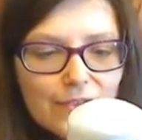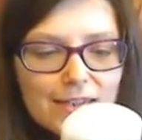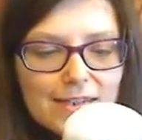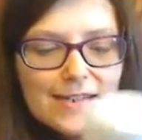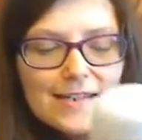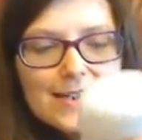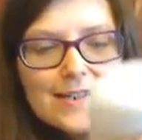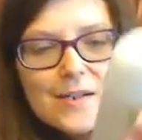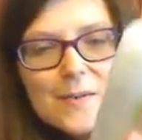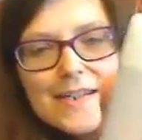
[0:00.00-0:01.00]
So you
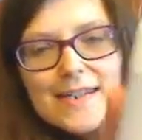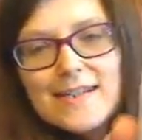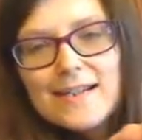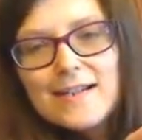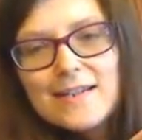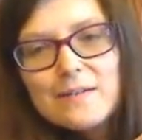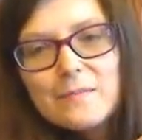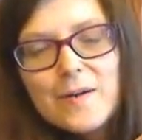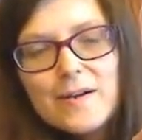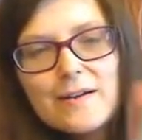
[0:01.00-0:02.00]
twist it at the
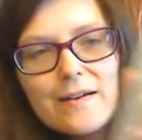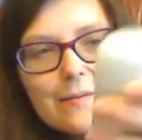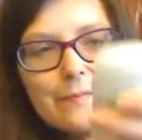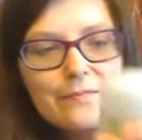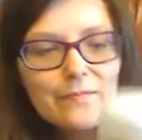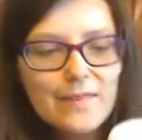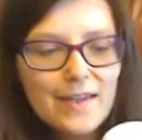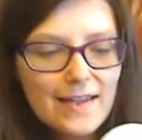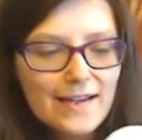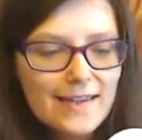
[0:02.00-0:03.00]
bottom and
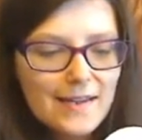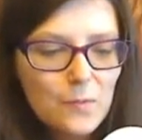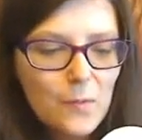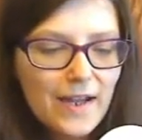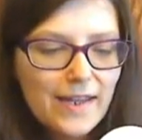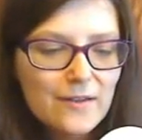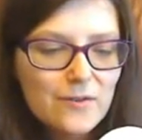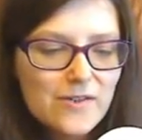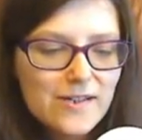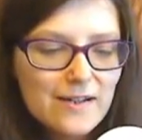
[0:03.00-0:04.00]
then whack it
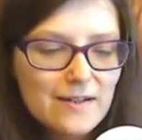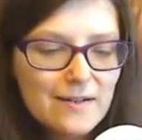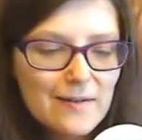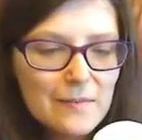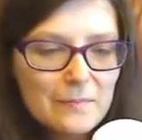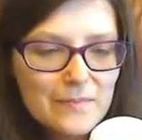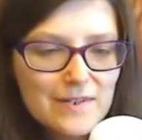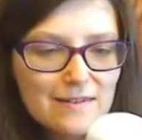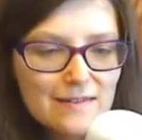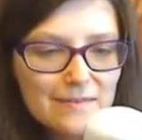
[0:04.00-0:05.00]
under your arms.